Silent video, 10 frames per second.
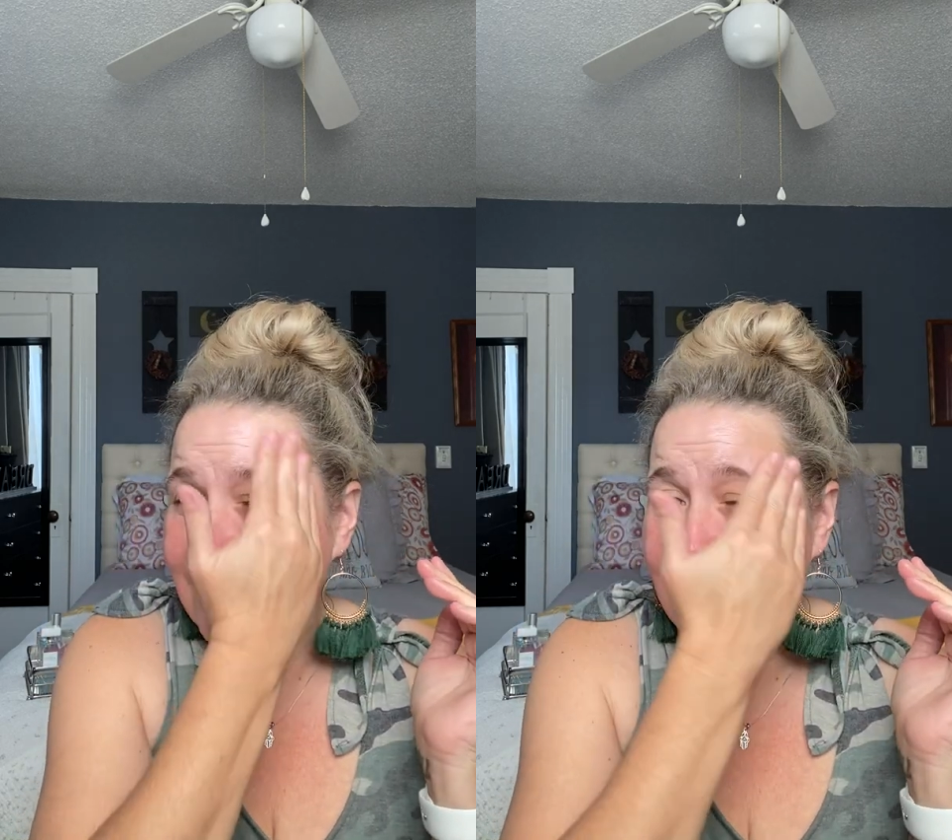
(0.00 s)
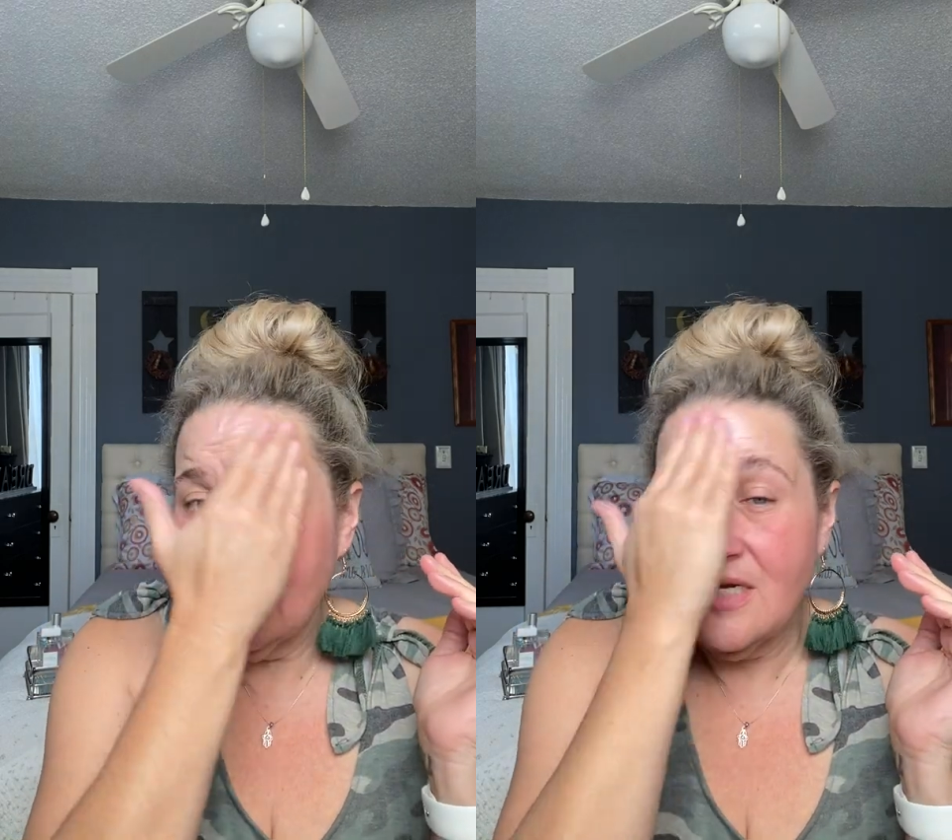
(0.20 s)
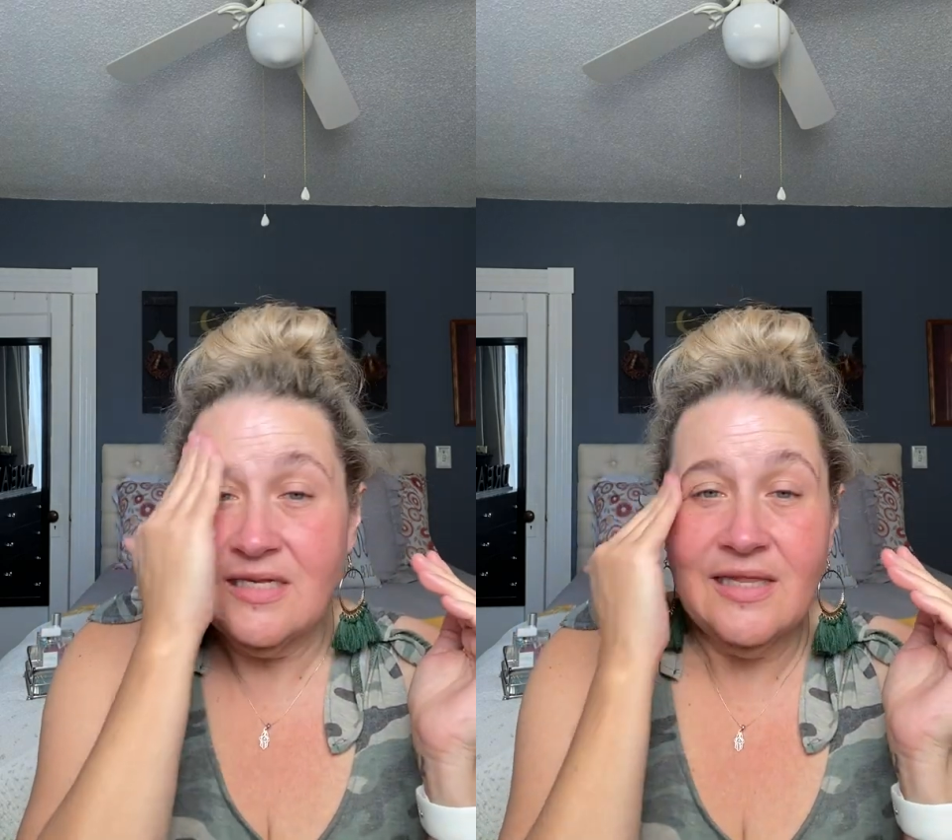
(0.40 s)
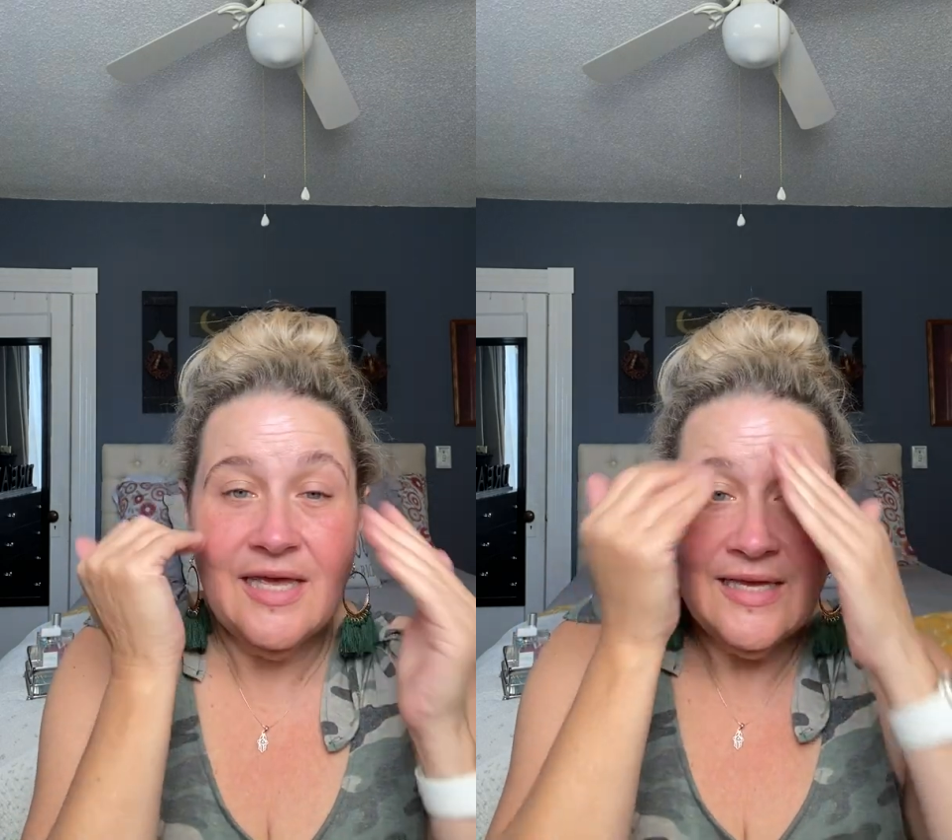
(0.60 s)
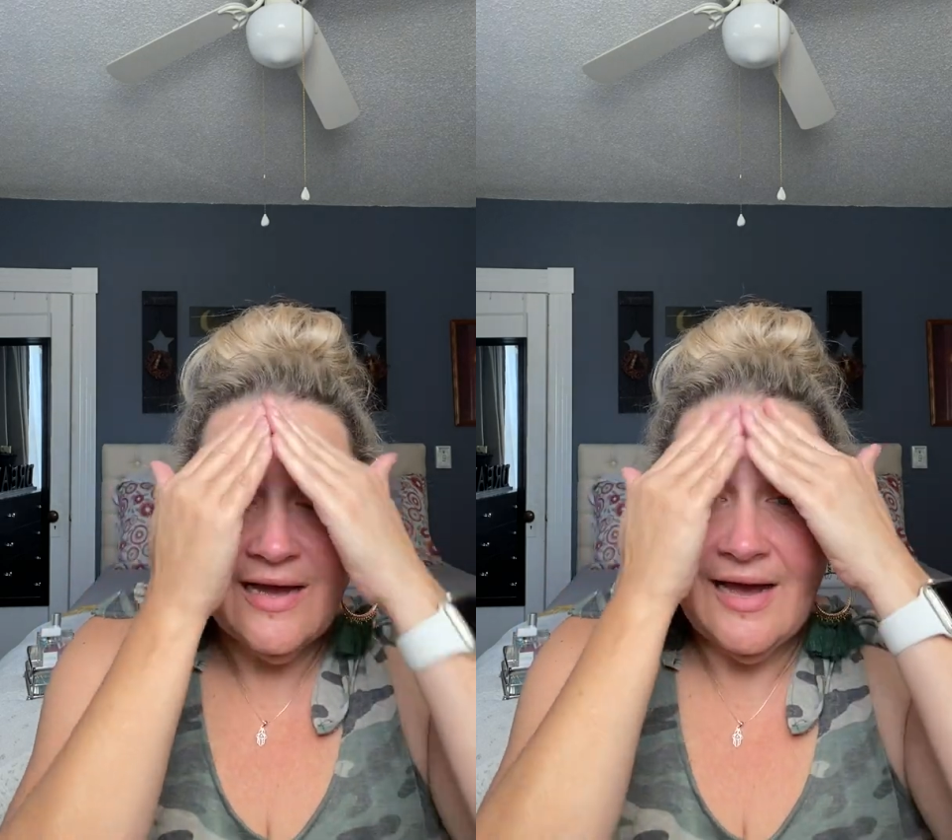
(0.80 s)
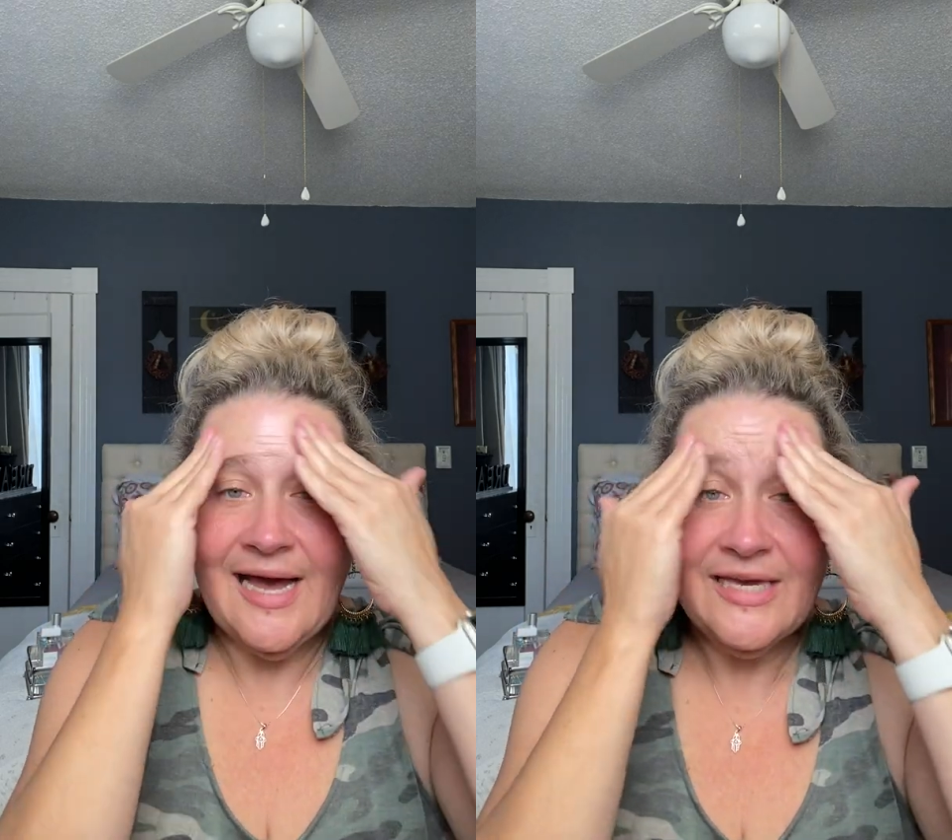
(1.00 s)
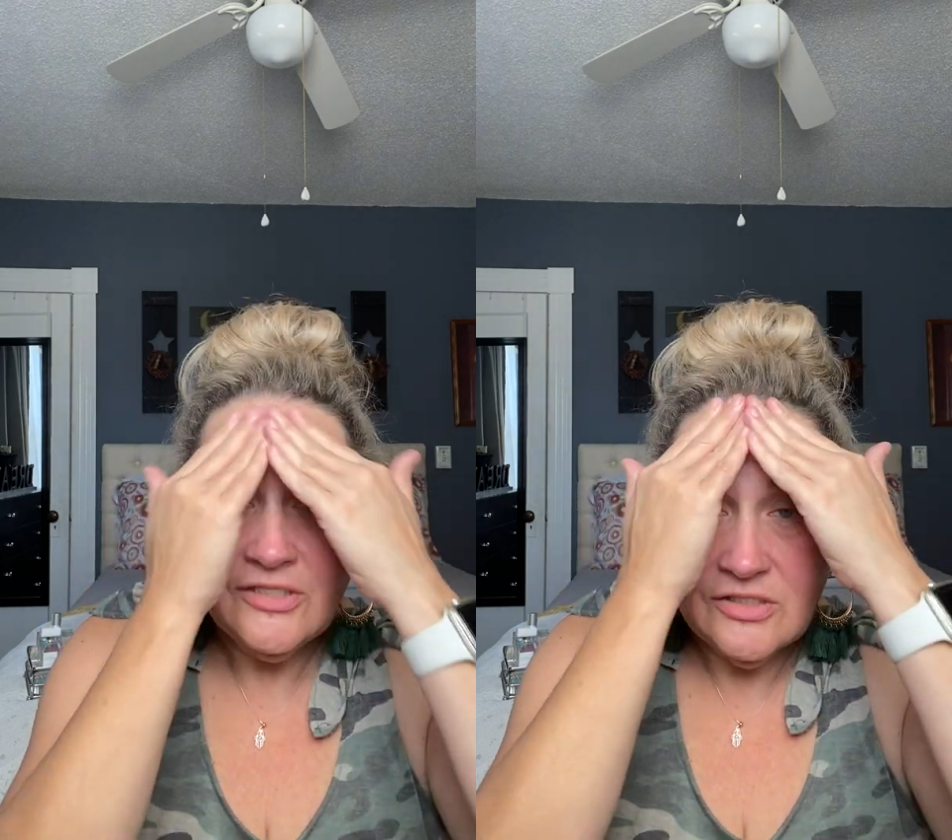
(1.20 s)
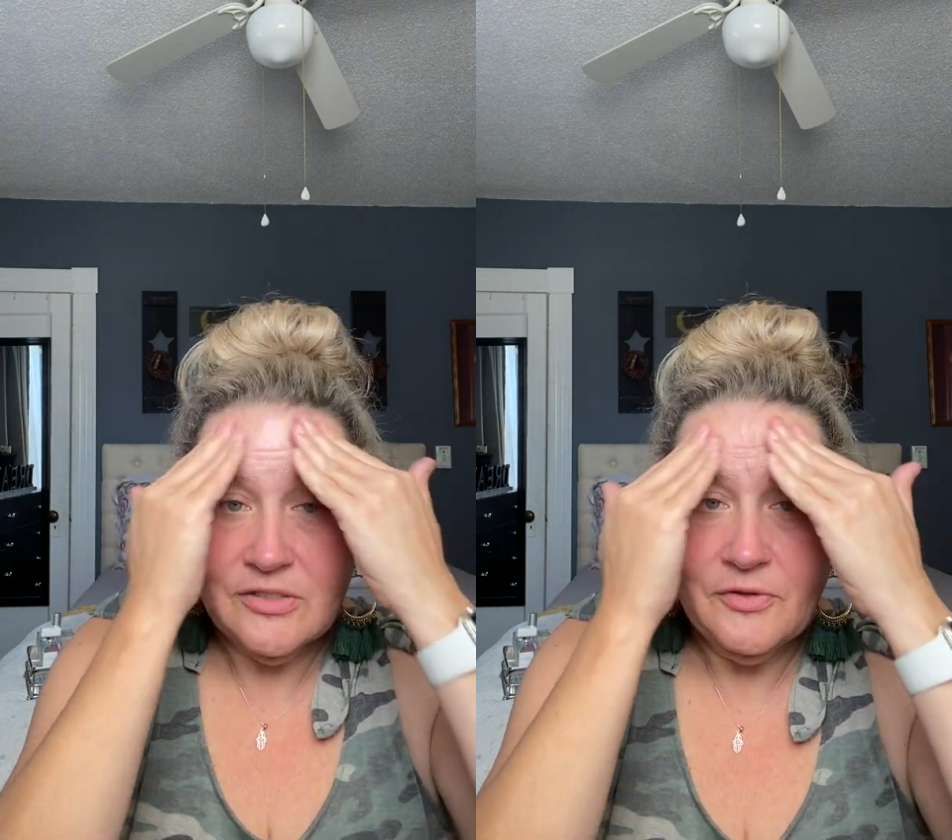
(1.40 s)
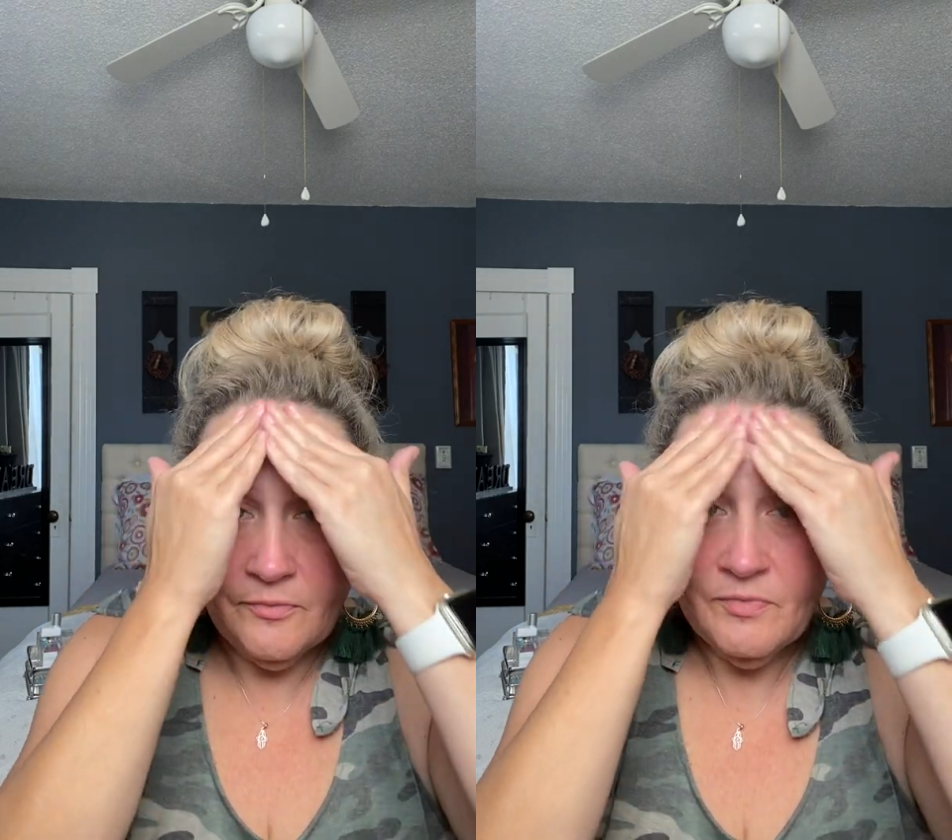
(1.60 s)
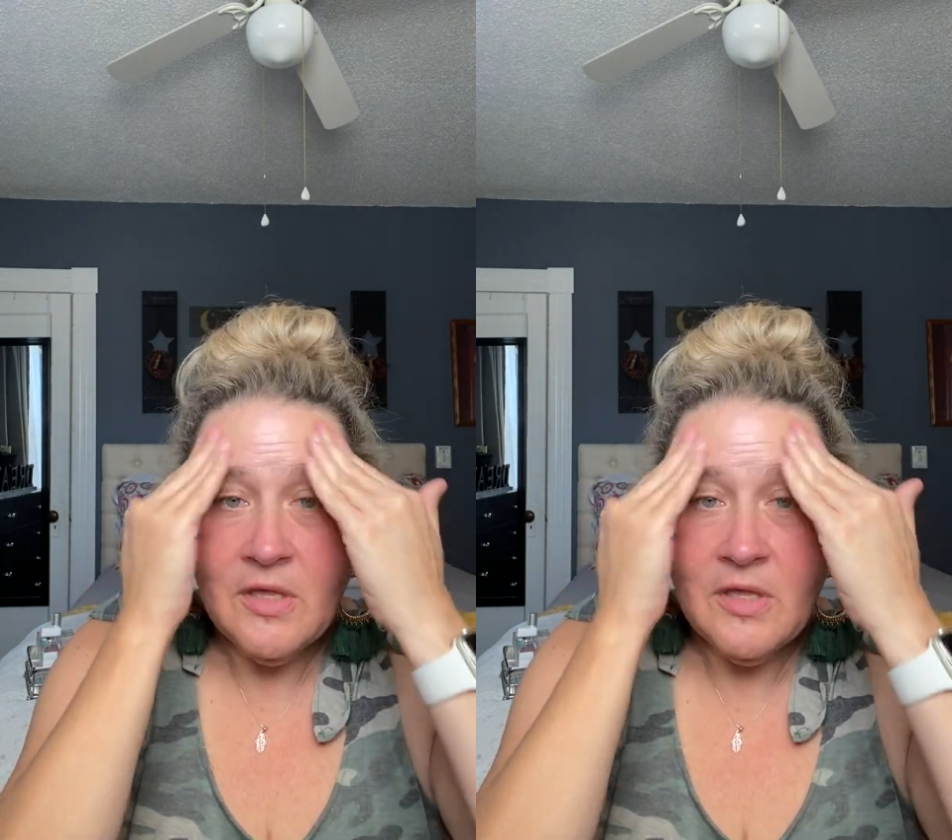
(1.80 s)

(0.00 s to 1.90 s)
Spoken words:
skin like I do.